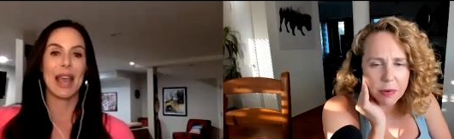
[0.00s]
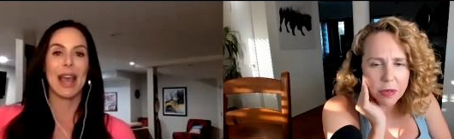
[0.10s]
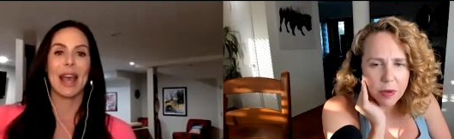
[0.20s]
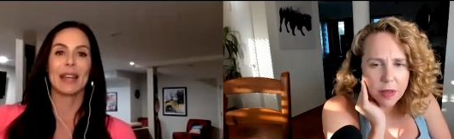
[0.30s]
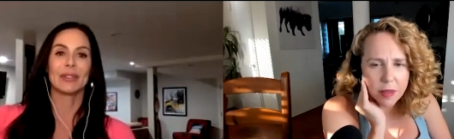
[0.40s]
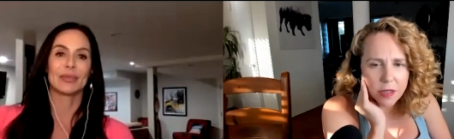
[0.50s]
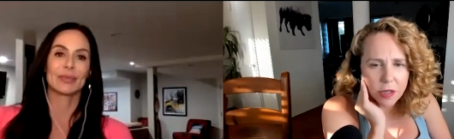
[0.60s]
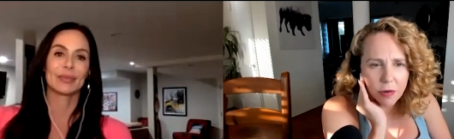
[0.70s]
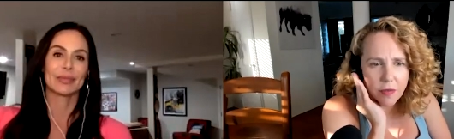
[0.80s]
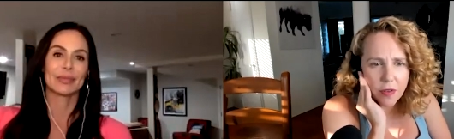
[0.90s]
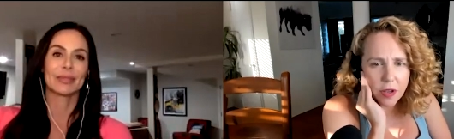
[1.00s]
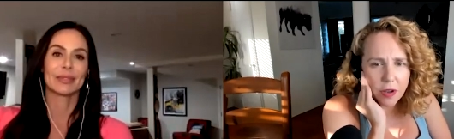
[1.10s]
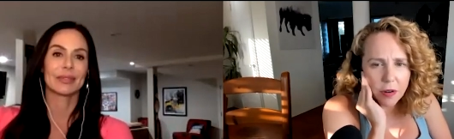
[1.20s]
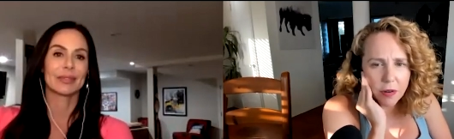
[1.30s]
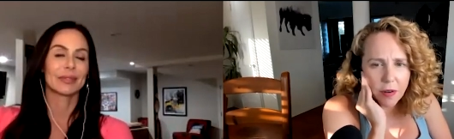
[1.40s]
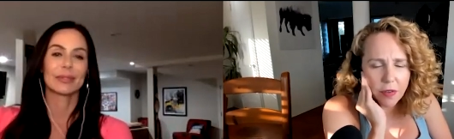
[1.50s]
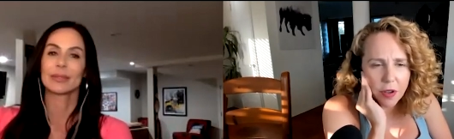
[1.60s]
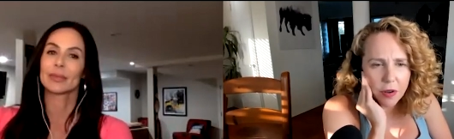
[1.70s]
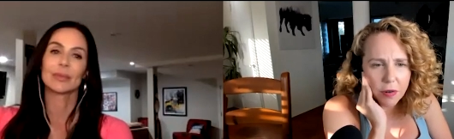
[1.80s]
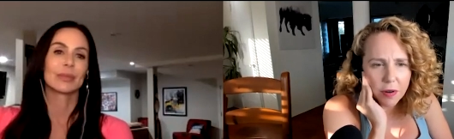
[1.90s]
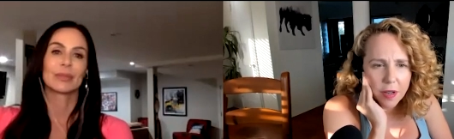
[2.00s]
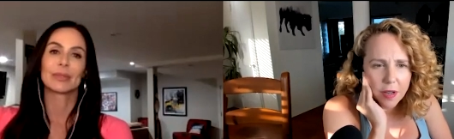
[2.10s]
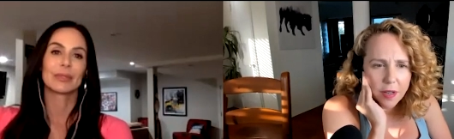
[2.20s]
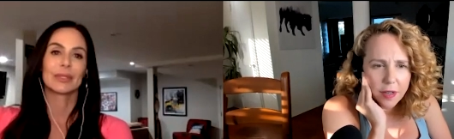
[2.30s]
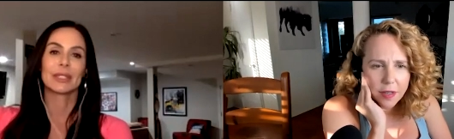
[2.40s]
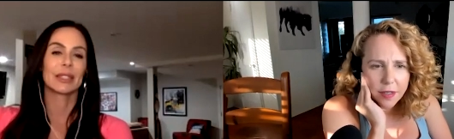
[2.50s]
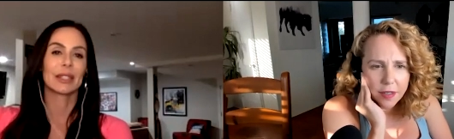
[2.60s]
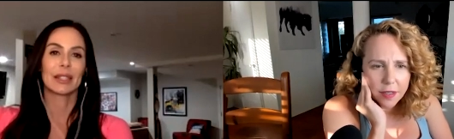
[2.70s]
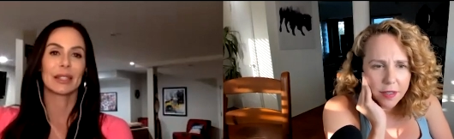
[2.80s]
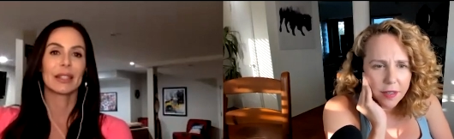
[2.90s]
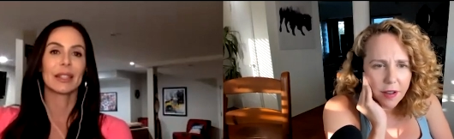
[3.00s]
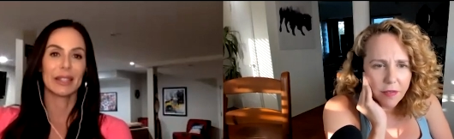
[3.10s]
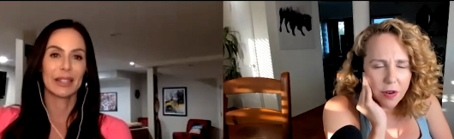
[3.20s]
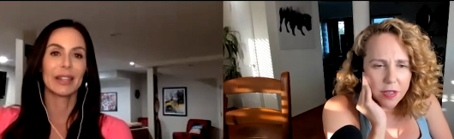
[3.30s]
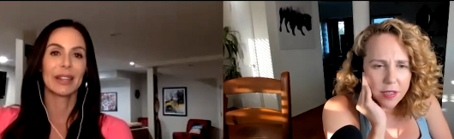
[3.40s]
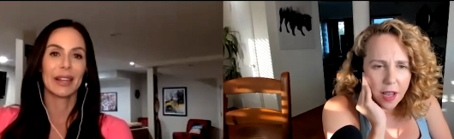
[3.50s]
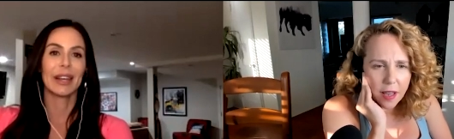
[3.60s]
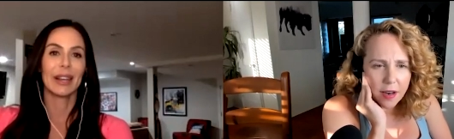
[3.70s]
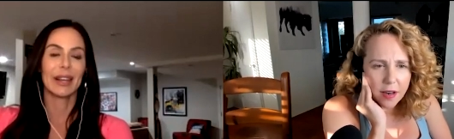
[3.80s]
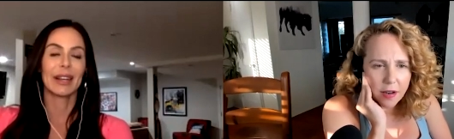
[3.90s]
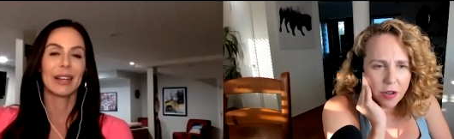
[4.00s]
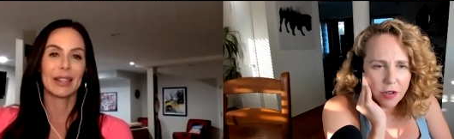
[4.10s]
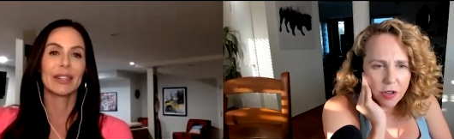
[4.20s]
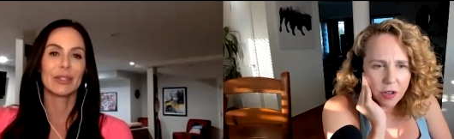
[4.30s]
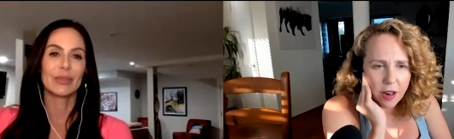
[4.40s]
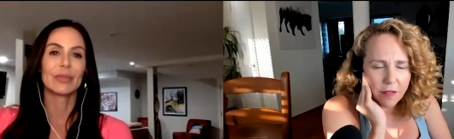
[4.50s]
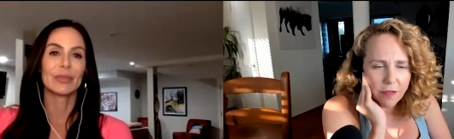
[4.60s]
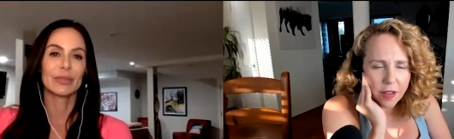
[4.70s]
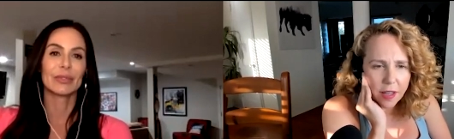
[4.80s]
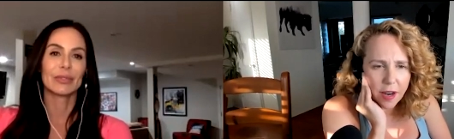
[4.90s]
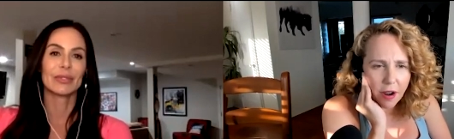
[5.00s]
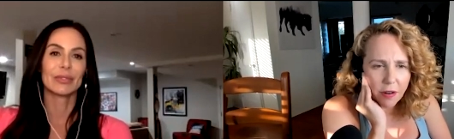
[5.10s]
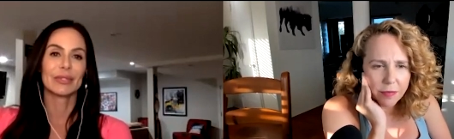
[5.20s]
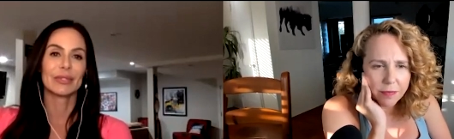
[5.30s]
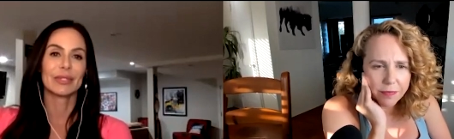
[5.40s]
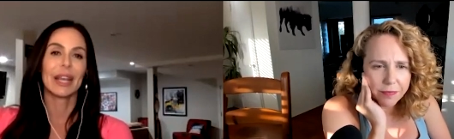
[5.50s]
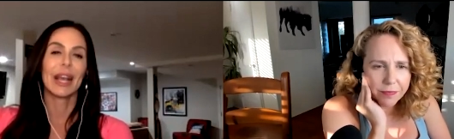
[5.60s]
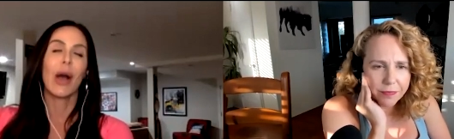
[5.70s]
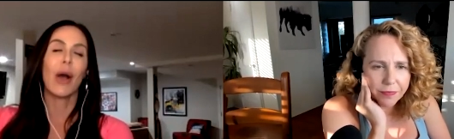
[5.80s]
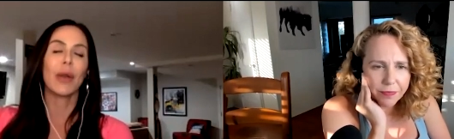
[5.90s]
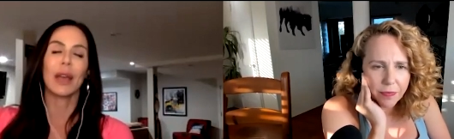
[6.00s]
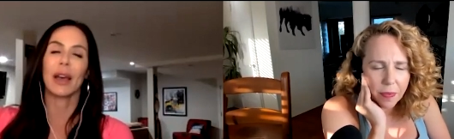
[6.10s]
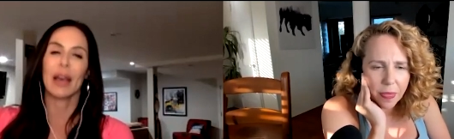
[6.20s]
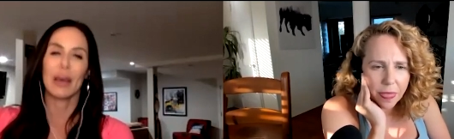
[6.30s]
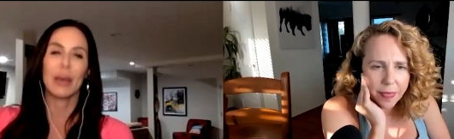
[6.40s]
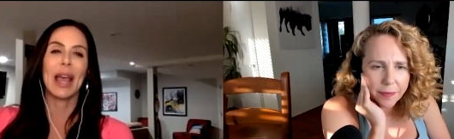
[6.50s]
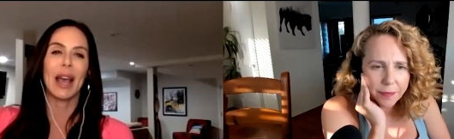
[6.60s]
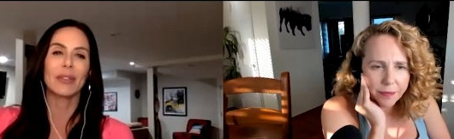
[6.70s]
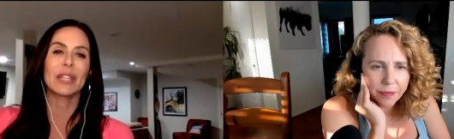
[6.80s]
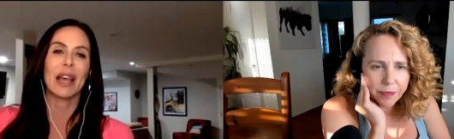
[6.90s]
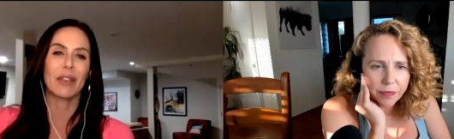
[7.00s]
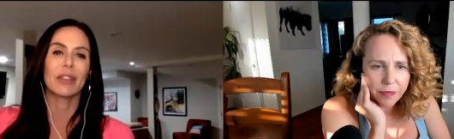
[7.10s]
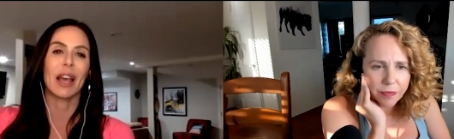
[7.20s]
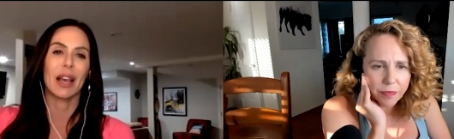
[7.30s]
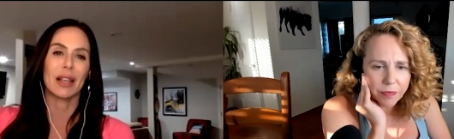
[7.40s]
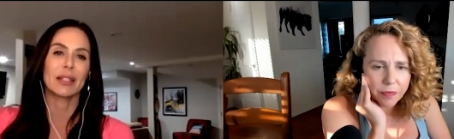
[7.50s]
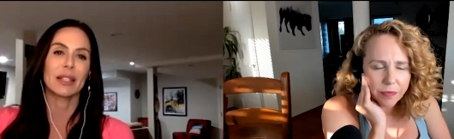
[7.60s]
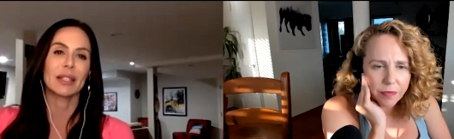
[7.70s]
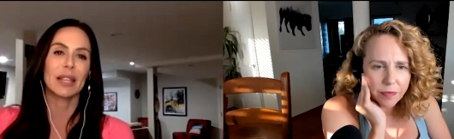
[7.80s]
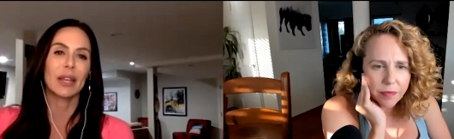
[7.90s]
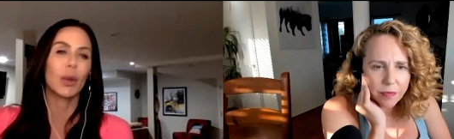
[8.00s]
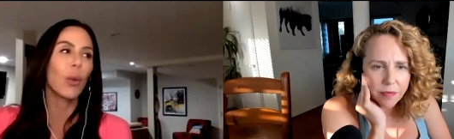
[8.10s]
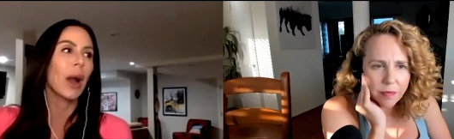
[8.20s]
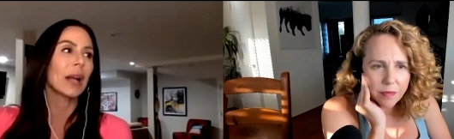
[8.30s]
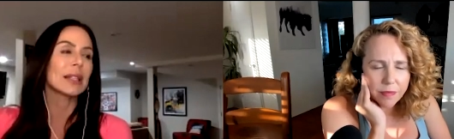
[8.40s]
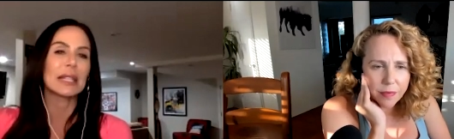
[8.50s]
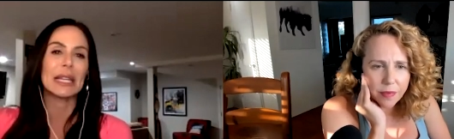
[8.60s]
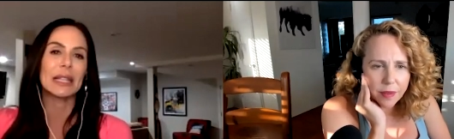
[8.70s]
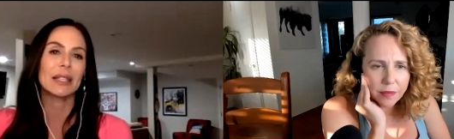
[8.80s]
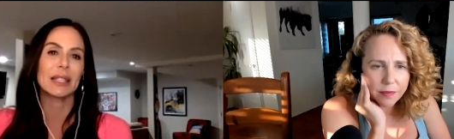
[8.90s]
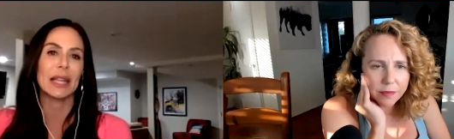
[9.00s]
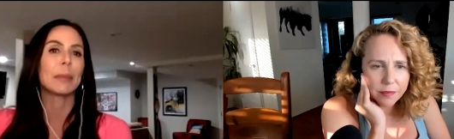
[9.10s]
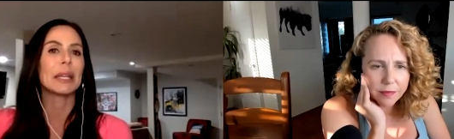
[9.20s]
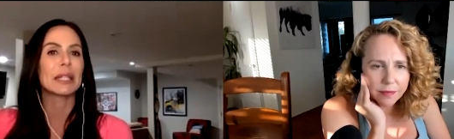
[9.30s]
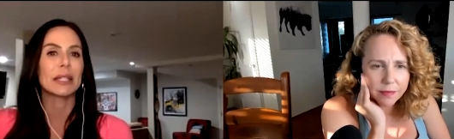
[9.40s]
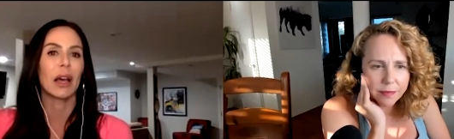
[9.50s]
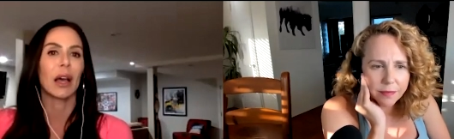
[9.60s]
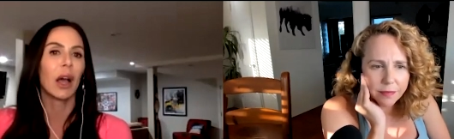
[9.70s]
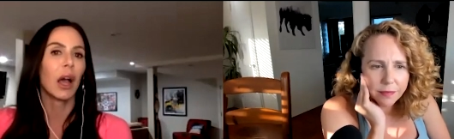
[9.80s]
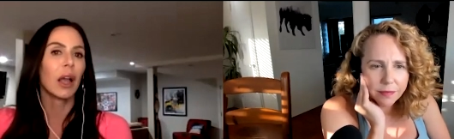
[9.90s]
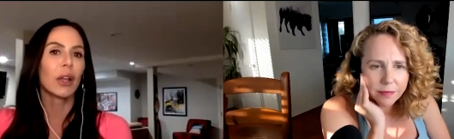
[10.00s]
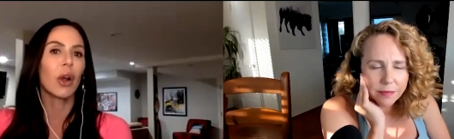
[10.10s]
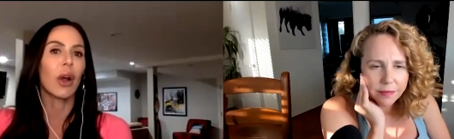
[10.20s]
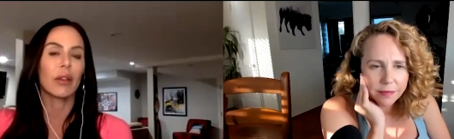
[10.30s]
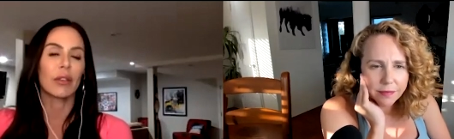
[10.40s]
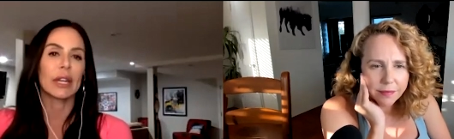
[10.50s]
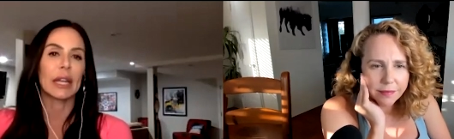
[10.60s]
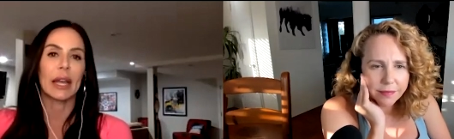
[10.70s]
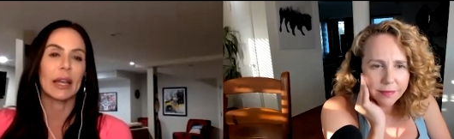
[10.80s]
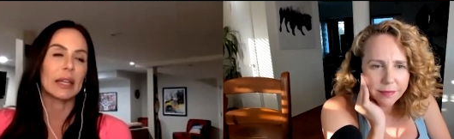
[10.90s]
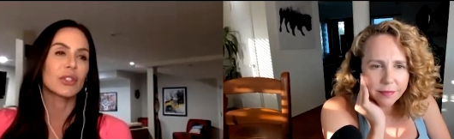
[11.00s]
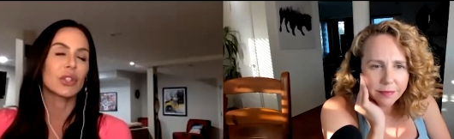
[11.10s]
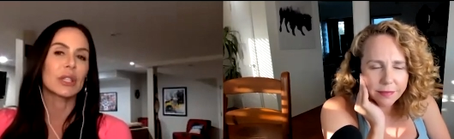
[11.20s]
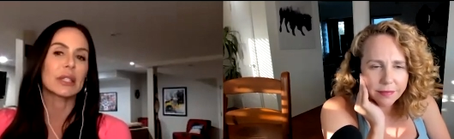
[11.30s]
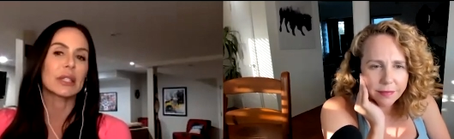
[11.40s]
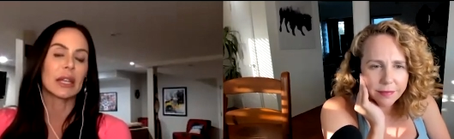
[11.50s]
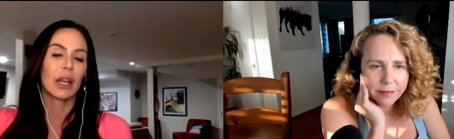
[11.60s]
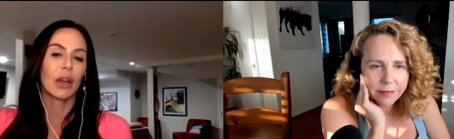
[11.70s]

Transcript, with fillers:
Speaker 1: like between the two of you? Have you have you decided, or are you still kind of filling it out?
Speaker 2: Oh yeah, we have to have guests. It's like who wants to eat the same pizza, you know, every day? It just